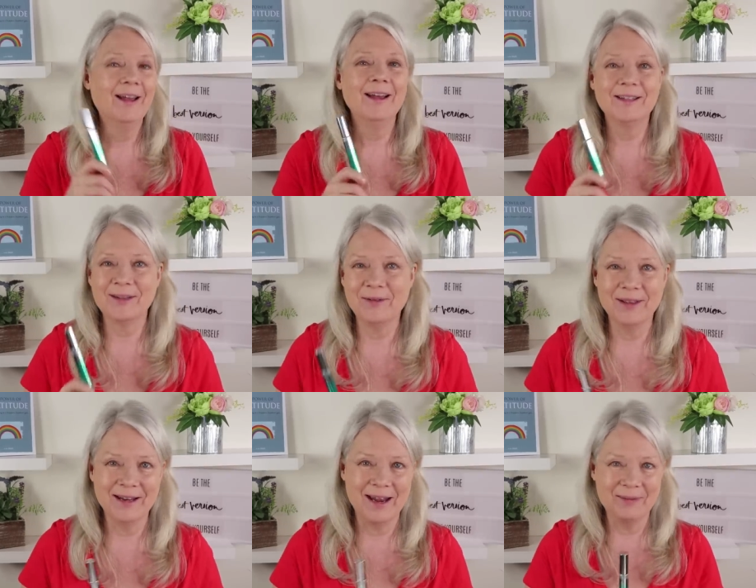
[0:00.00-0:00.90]
Some
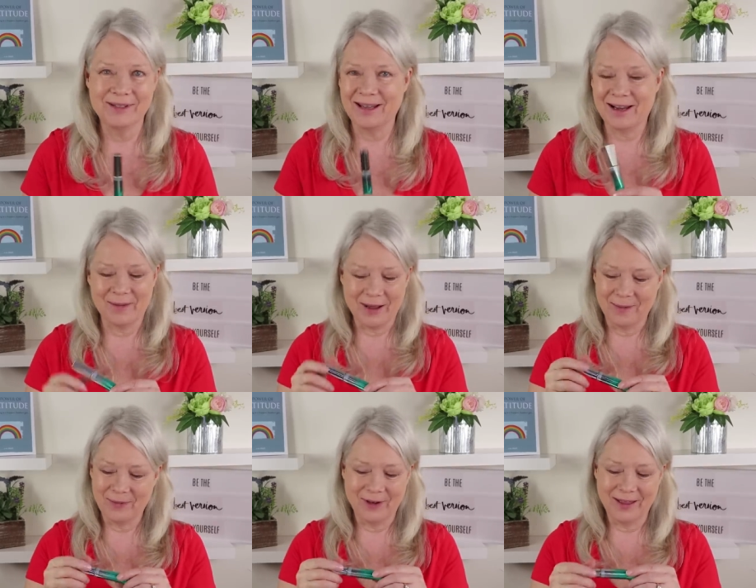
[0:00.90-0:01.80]
of the names they come
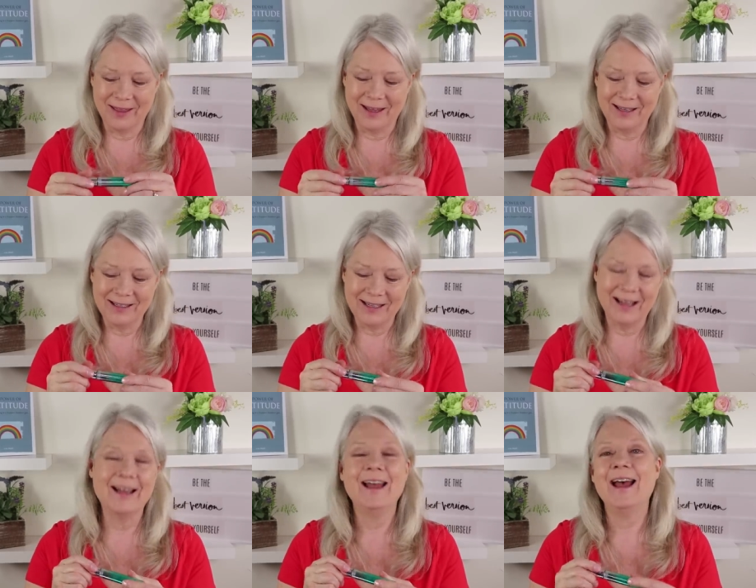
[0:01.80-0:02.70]
up with and
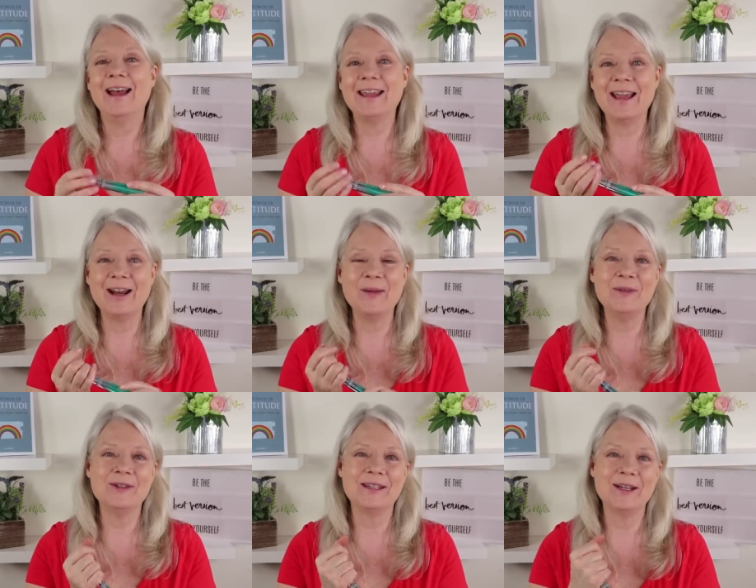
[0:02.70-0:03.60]
uh, again I'm
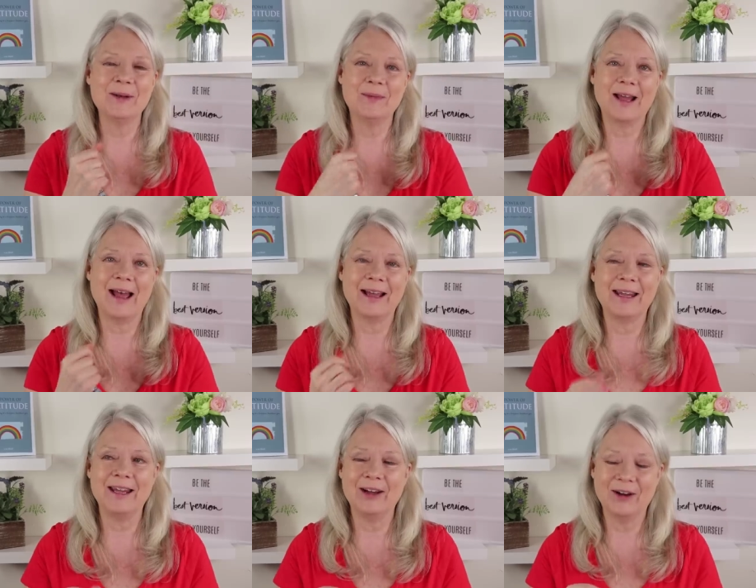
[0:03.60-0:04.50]
using a black
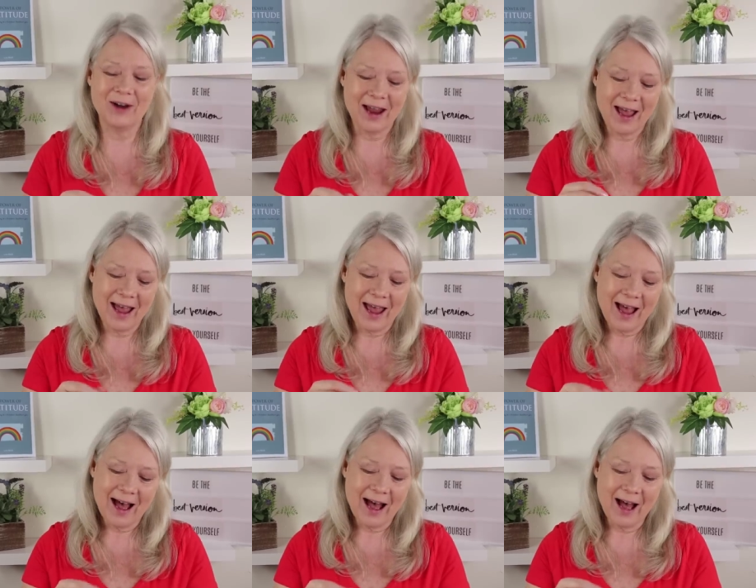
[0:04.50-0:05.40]
here
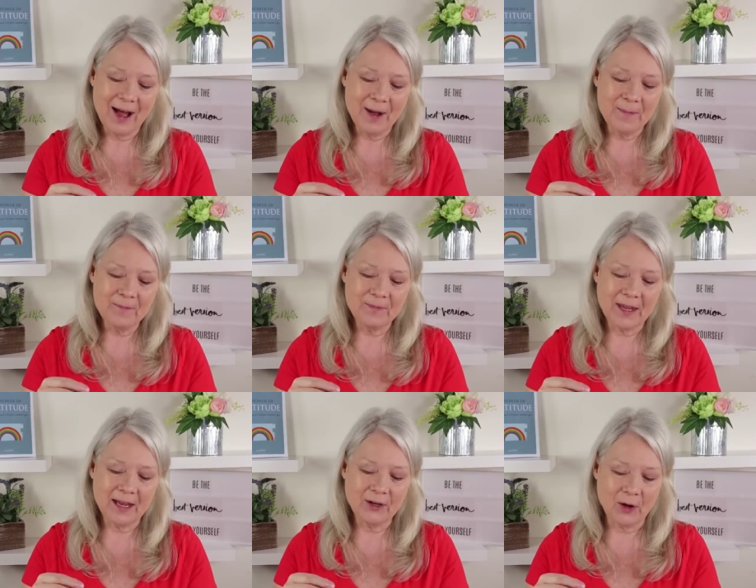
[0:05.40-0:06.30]
um,
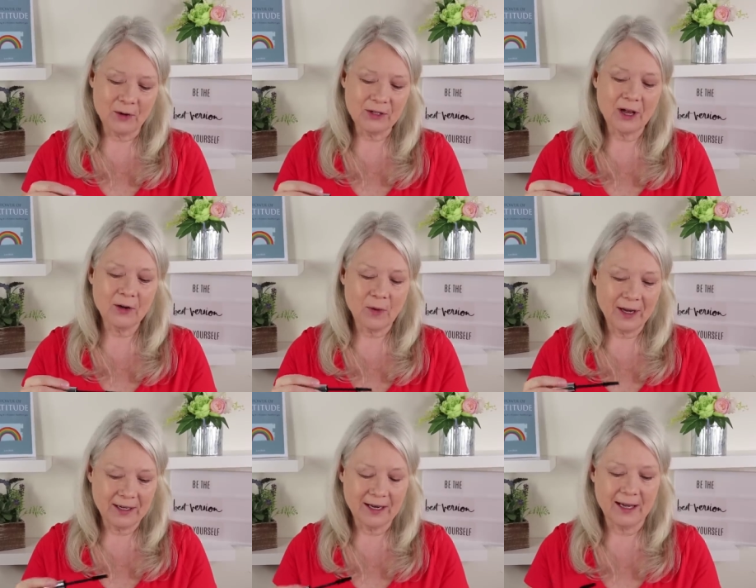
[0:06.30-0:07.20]
it goes on
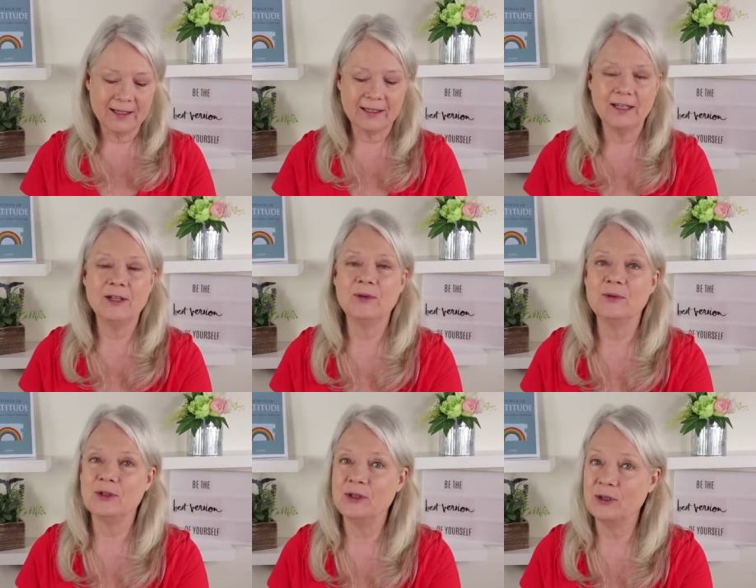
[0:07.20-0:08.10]
quite nicely. You
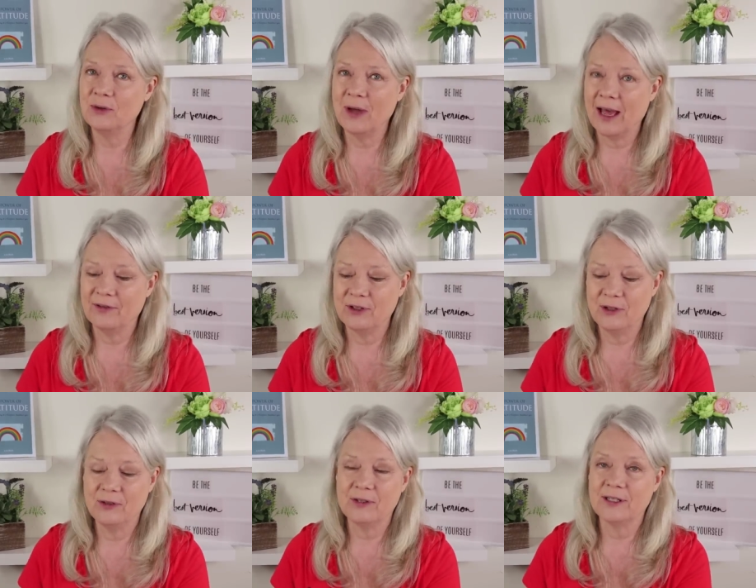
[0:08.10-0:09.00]
do have to
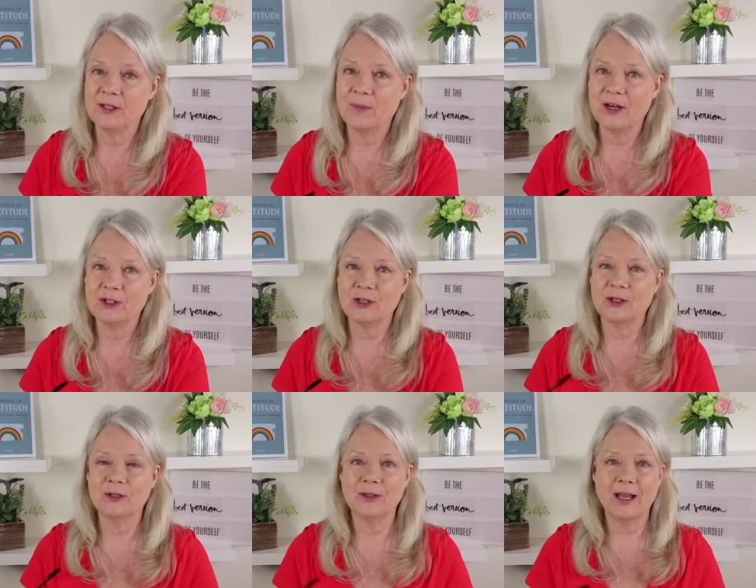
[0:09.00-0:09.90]
use this
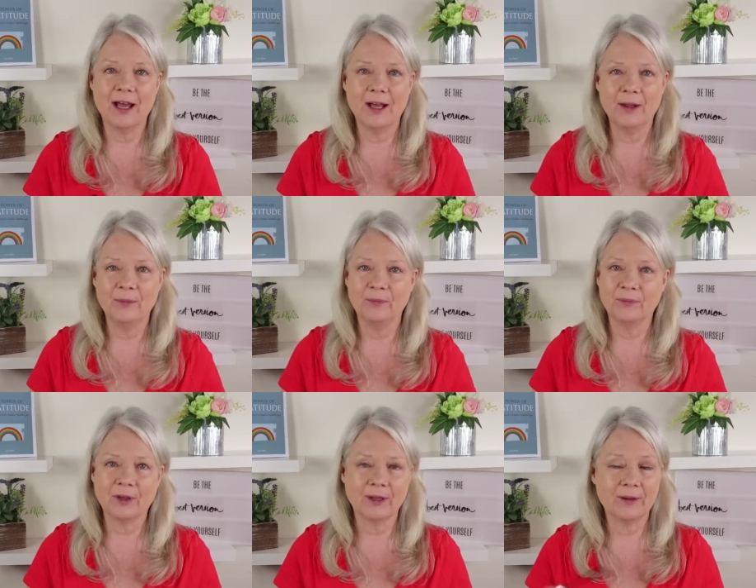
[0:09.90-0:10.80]
special
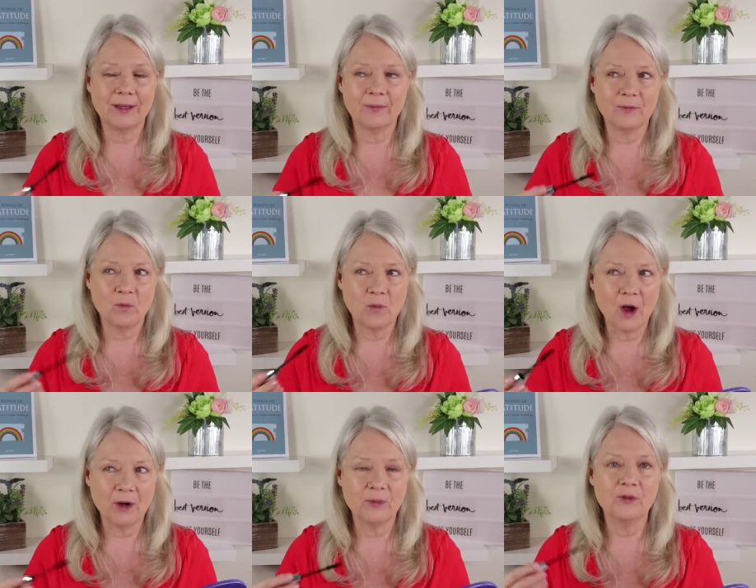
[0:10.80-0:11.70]
um,
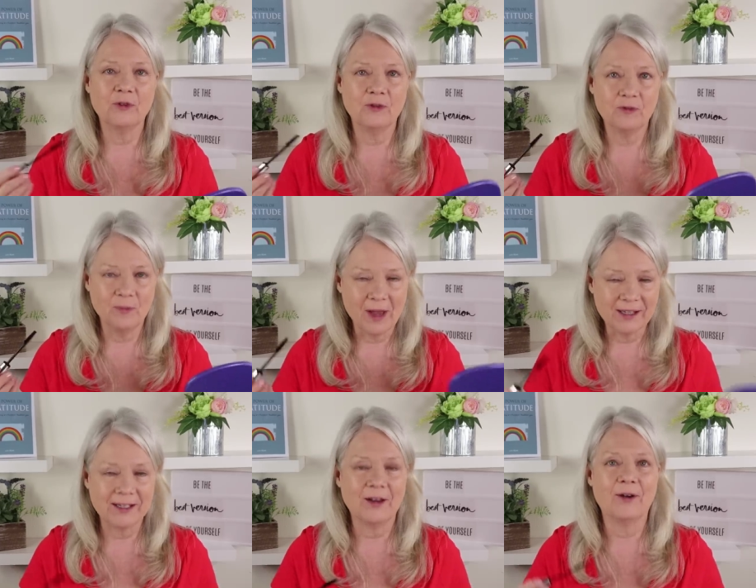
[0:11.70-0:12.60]
waterproof
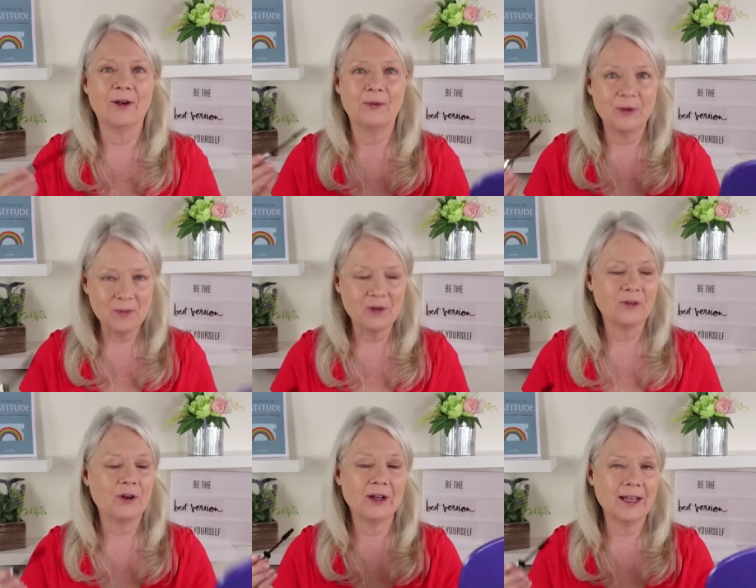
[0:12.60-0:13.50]
mascara
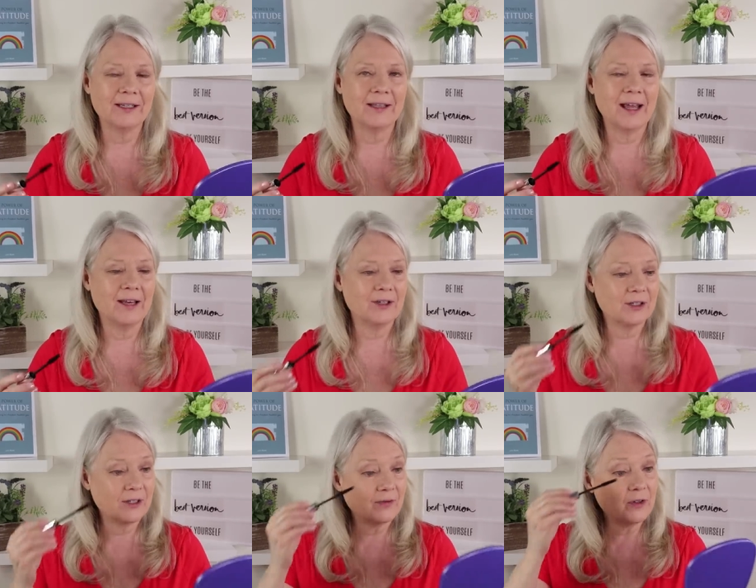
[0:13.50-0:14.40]
remover. I'll get to that in
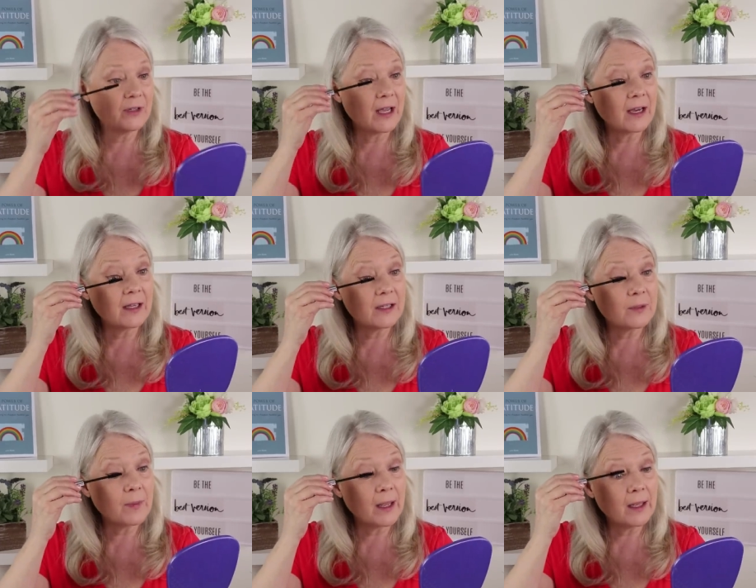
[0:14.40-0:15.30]
just a few
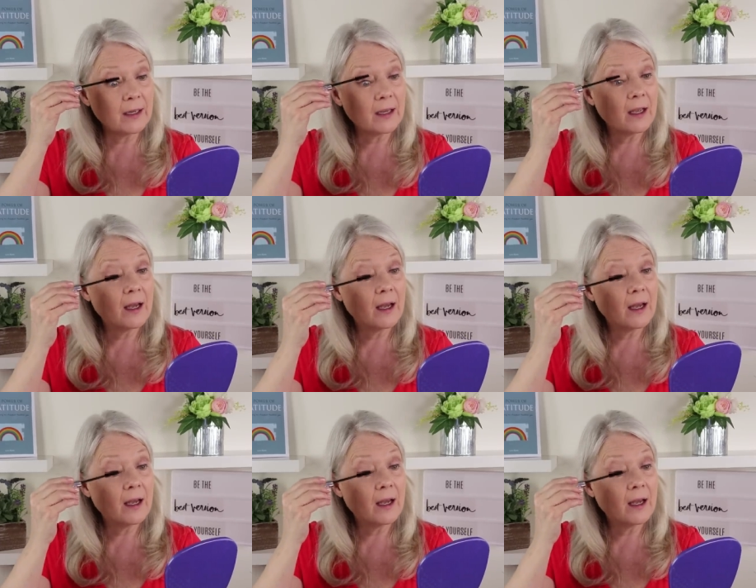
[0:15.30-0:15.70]
seconds, but